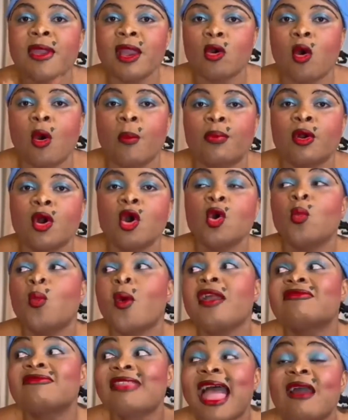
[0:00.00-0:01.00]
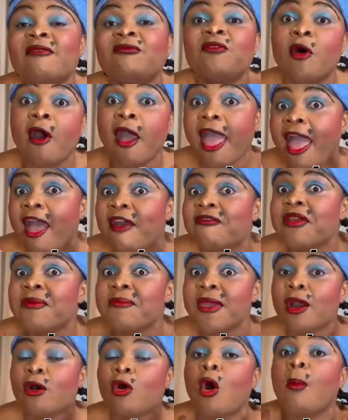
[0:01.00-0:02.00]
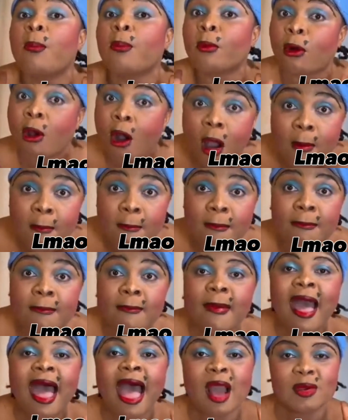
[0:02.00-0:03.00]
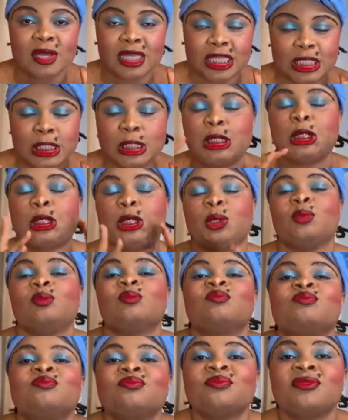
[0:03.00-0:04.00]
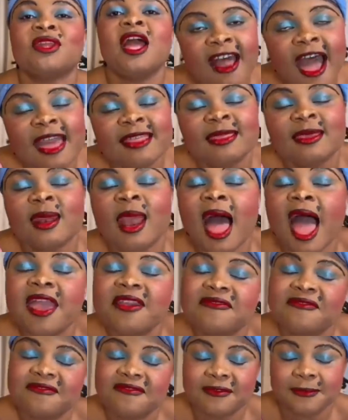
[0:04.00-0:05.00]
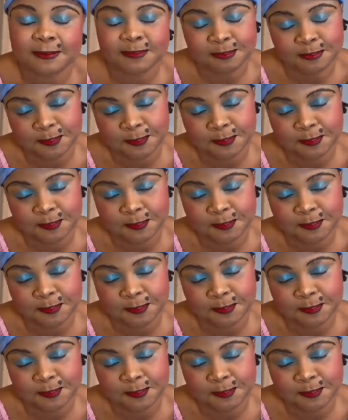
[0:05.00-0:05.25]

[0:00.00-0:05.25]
makeup. When time for heavy makeup come, I will teach you. Nice life.